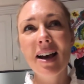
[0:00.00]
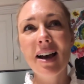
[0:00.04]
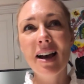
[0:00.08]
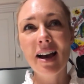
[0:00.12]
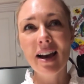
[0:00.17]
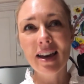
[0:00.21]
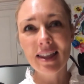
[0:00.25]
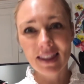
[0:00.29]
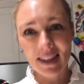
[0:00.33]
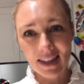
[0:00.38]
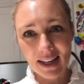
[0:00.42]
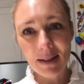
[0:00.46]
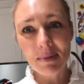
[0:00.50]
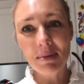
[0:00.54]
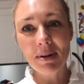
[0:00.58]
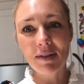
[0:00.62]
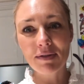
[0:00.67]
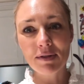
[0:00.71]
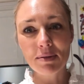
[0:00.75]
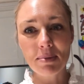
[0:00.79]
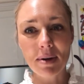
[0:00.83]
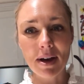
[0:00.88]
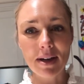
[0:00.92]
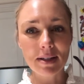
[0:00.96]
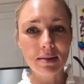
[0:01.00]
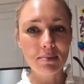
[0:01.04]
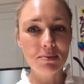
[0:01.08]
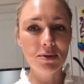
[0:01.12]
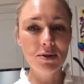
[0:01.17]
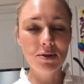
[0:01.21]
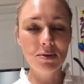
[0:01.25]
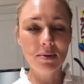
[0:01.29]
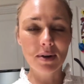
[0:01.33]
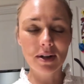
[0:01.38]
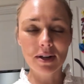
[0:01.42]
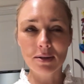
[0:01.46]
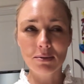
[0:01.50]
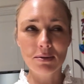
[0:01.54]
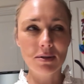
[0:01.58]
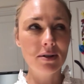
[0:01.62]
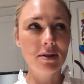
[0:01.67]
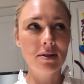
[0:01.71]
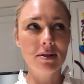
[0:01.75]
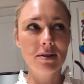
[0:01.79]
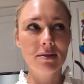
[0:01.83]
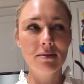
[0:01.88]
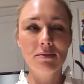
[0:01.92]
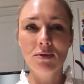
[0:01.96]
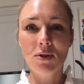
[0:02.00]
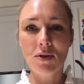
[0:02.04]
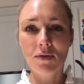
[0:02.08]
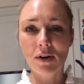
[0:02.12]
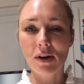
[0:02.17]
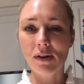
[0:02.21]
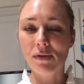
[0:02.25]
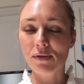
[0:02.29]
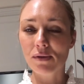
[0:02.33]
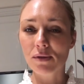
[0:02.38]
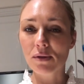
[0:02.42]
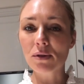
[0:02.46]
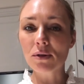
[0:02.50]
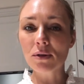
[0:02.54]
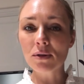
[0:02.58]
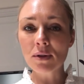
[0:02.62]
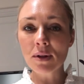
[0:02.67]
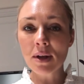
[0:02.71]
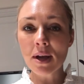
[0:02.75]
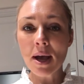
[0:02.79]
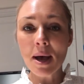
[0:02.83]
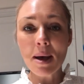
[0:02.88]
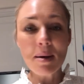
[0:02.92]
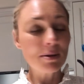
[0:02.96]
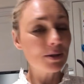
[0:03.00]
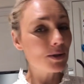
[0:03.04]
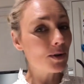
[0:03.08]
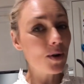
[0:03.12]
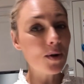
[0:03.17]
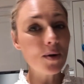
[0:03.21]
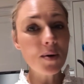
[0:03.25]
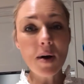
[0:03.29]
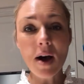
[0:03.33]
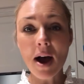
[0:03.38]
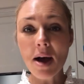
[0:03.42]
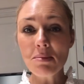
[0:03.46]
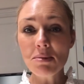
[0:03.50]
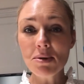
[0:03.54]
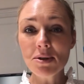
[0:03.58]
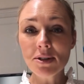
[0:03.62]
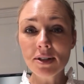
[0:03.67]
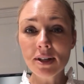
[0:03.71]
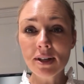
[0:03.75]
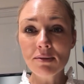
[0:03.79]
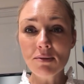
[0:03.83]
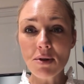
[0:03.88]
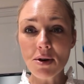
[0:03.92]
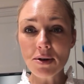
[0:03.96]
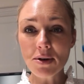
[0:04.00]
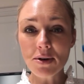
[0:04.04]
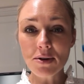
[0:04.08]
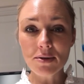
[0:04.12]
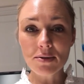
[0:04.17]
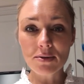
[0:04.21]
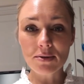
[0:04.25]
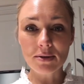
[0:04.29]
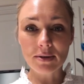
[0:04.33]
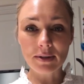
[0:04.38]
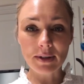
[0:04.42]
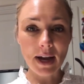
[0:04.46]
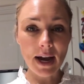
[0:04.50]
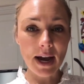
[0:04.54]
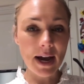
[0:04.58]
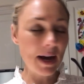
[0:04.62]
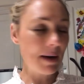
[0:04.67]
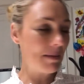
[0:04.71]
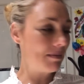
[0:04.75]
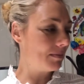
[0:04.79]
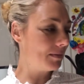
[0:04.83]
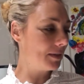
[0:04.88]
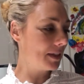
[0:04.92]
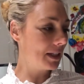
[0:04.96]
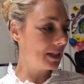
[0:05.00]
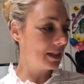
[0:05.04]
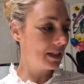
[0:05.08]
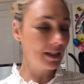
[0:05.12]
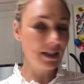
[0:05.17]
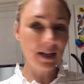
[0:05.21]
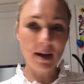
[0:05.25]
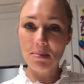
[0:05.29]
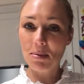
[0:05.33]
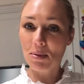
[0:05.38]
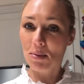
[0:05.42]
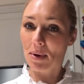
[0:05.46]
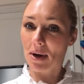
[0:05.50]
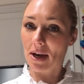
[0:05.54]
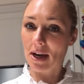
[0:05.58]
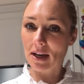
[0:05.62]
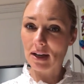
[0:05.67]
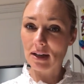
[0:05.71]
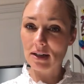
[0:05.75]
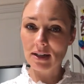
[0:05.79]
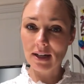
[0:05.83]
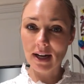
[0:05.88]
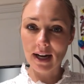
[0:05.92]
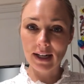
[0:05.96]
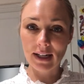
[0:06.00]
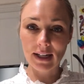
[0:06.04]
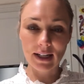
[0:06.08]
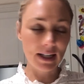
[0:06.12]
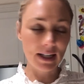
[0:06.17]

I think I'm gonna have to buy some new ones, which is not very frugal. So I'm using Rocco's little Tupperware container.